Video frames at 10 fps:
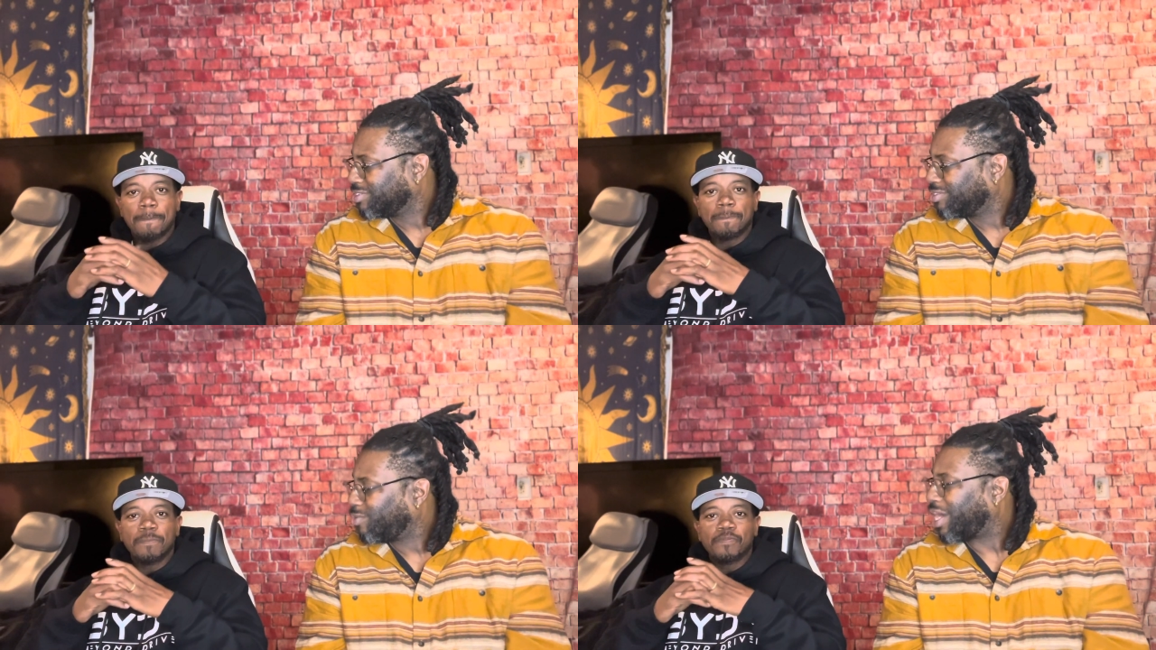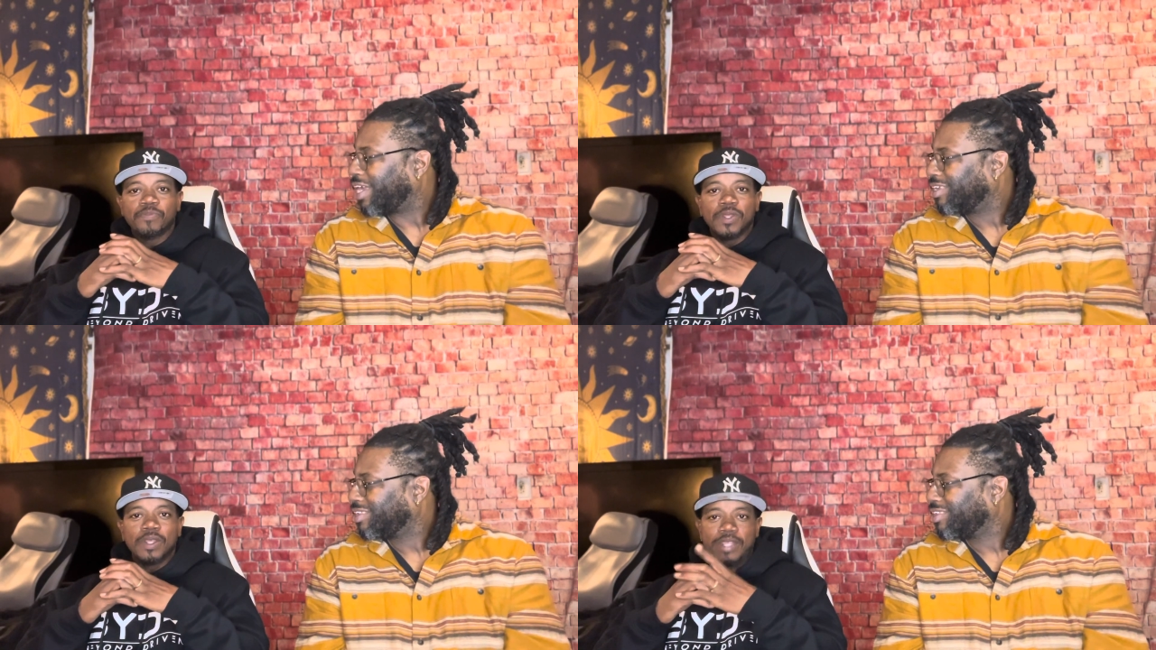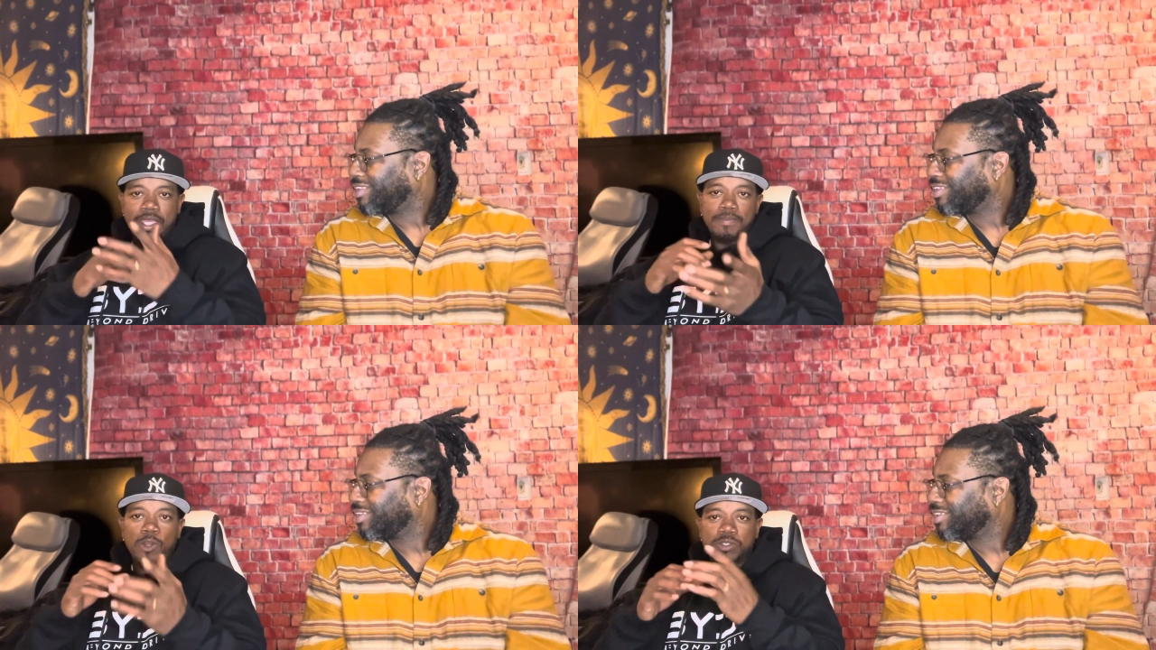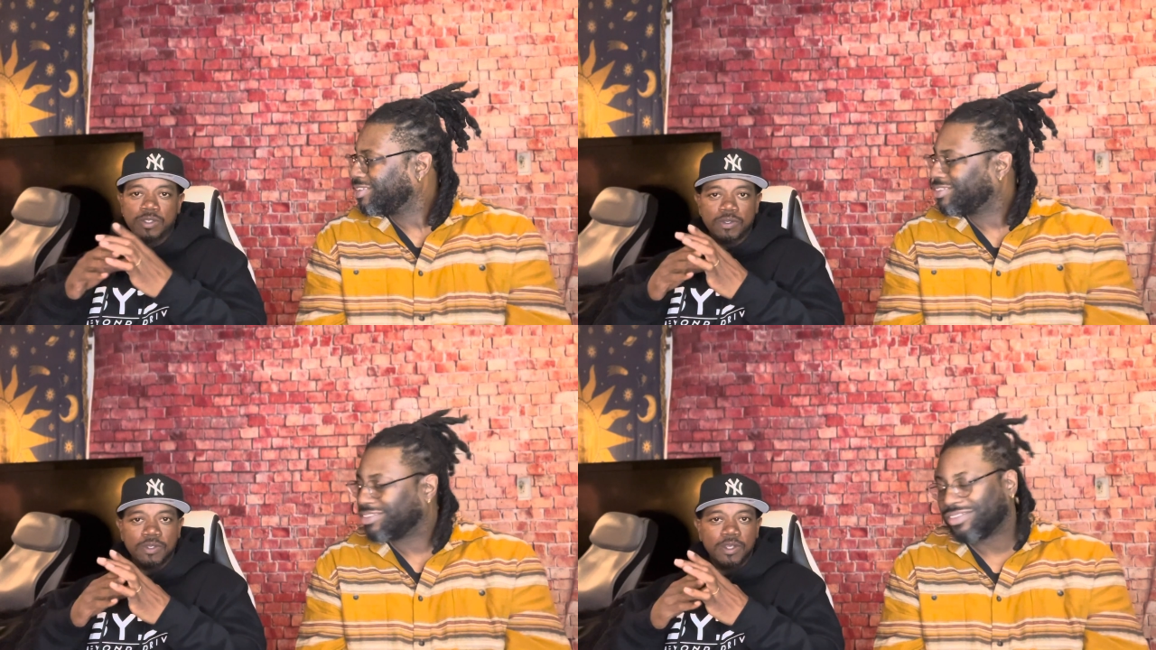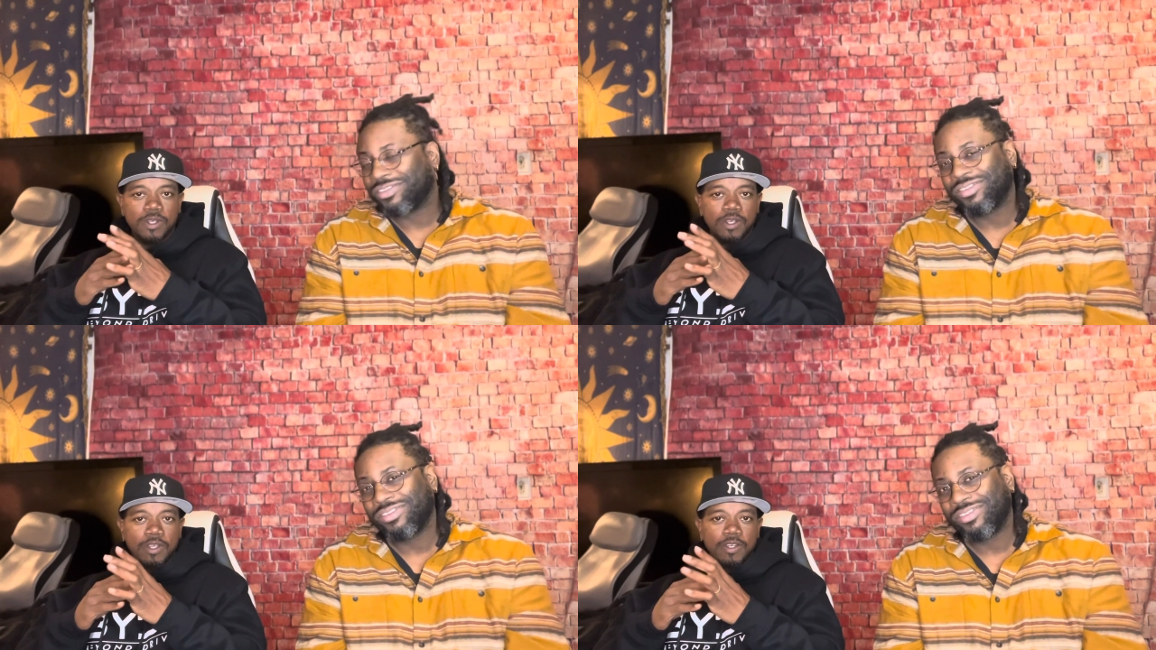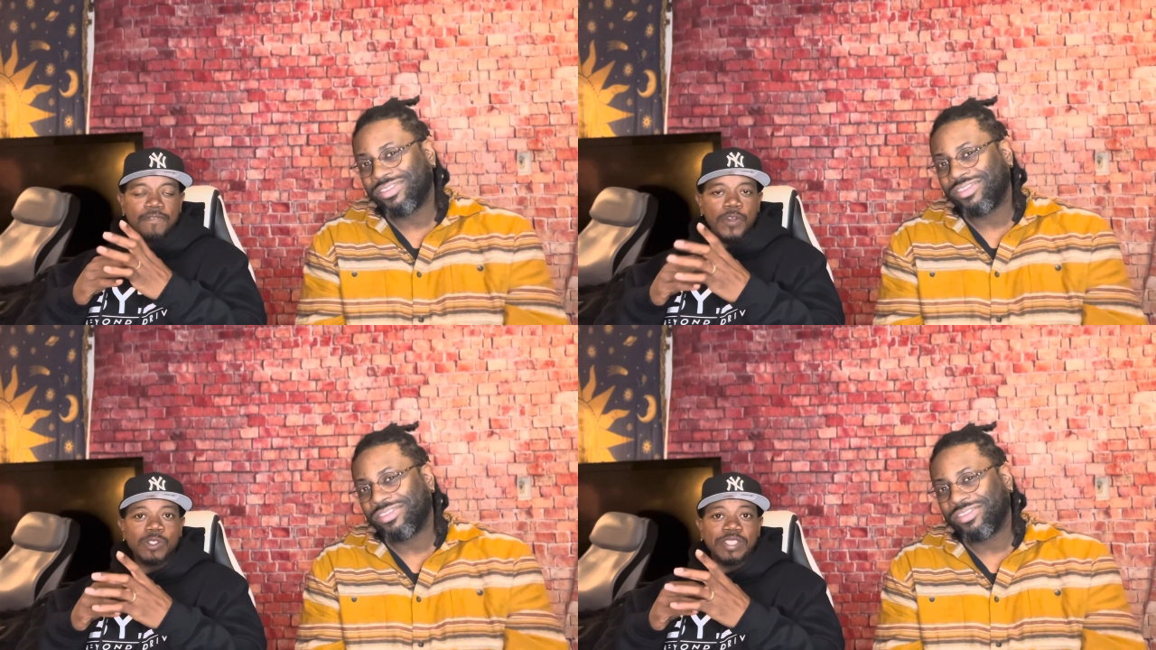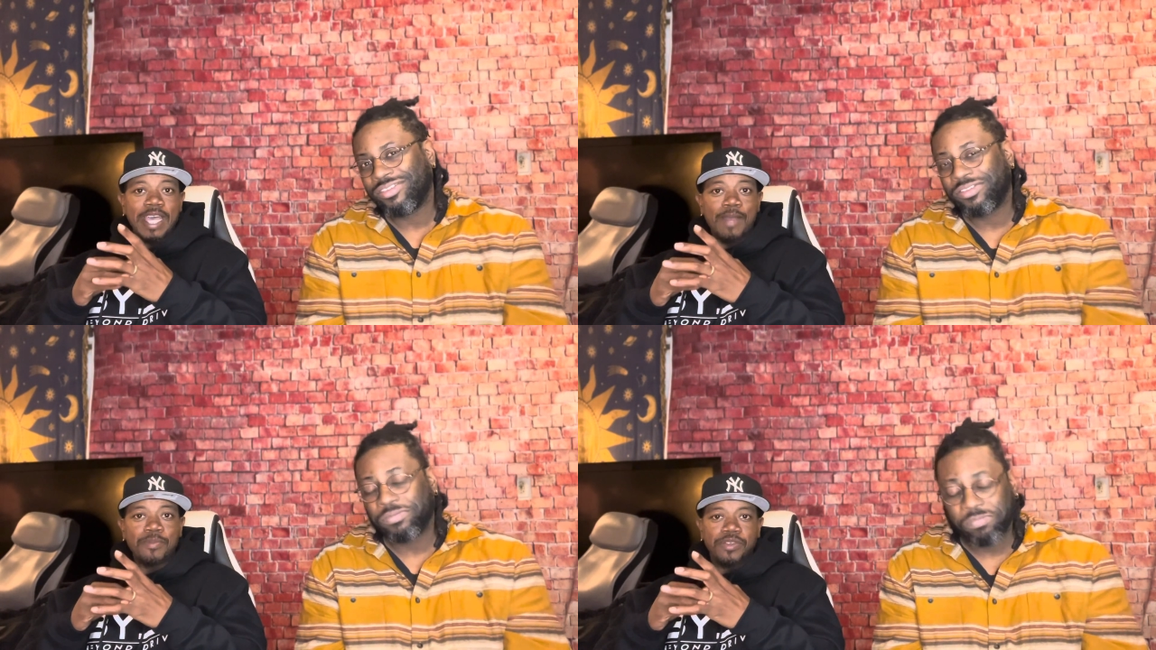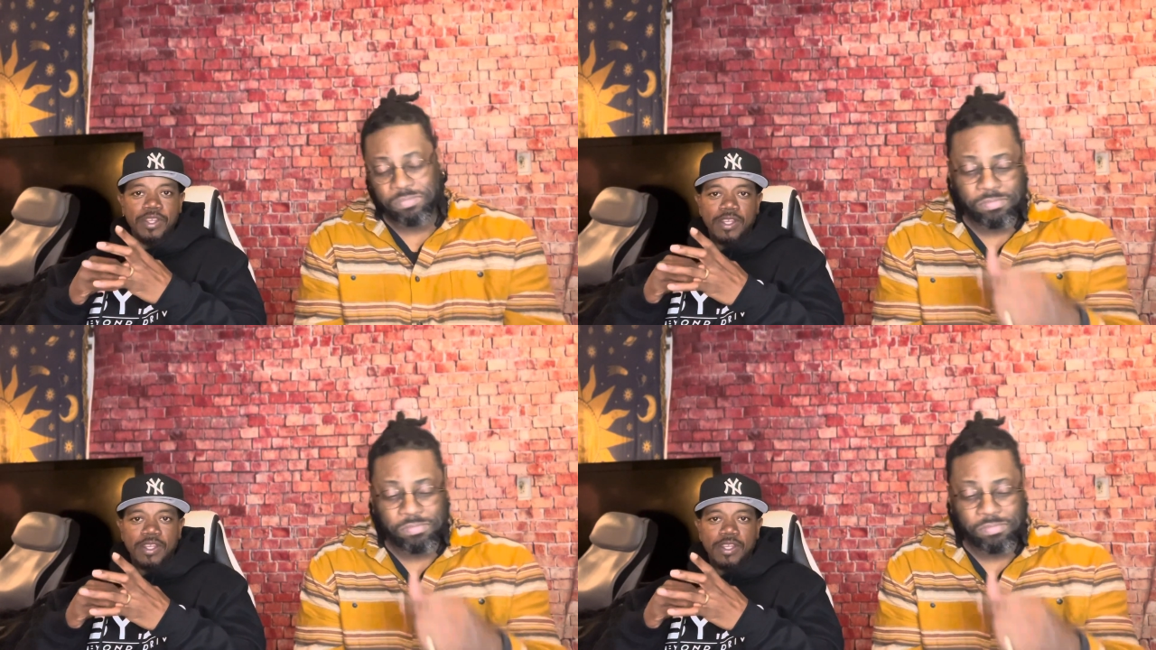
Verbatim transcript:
Speaker 1: Why? They're emotional. The first time the,